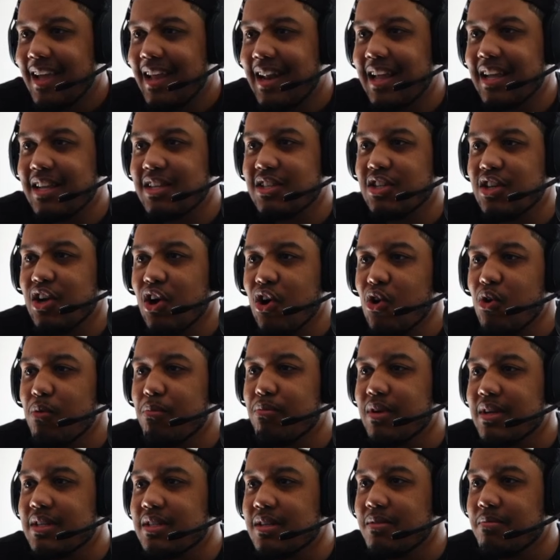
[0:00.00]
Let's go,
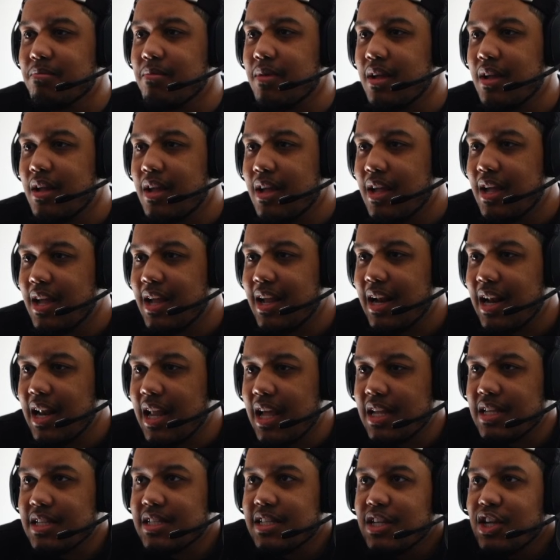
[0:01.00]
Prism.
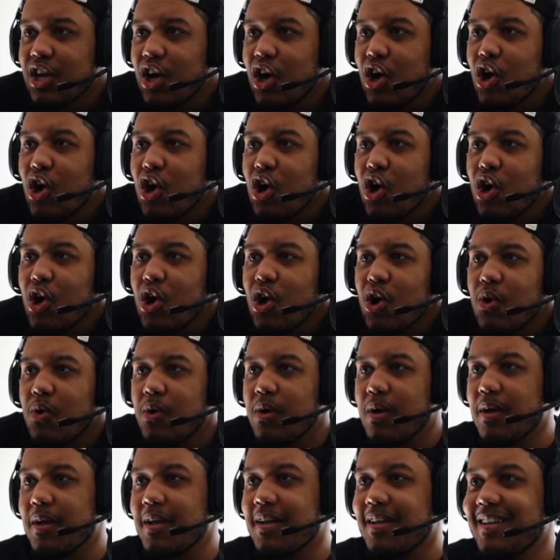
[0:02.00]
Let's wow, go. So
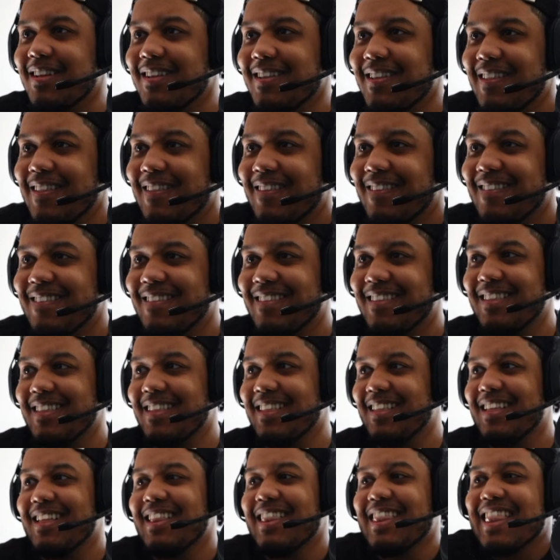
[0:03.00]
Prism.
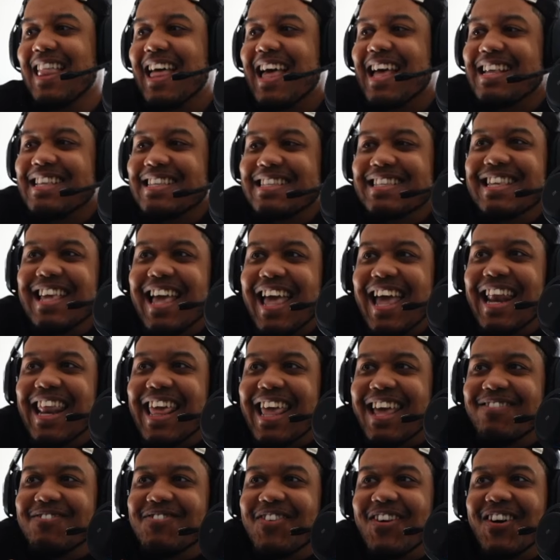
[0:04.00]
Prism might be Let's the one. Let's
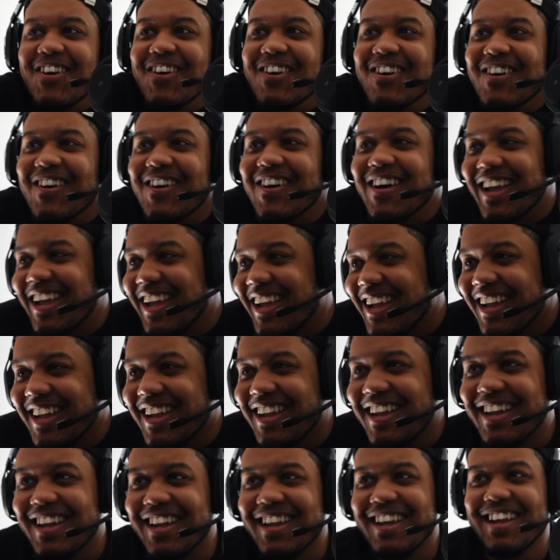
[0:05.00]

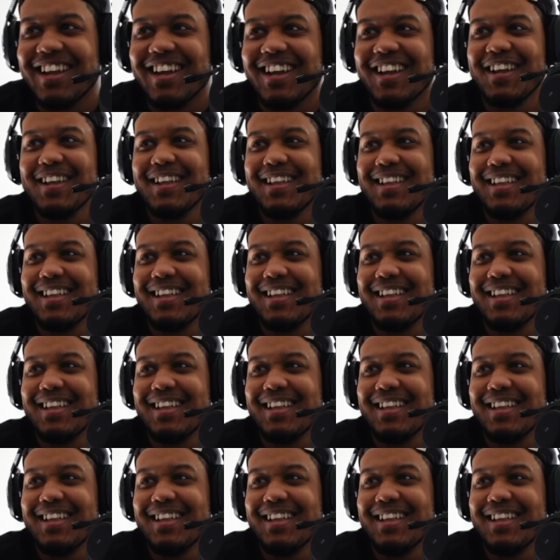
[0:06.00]
get it, boy.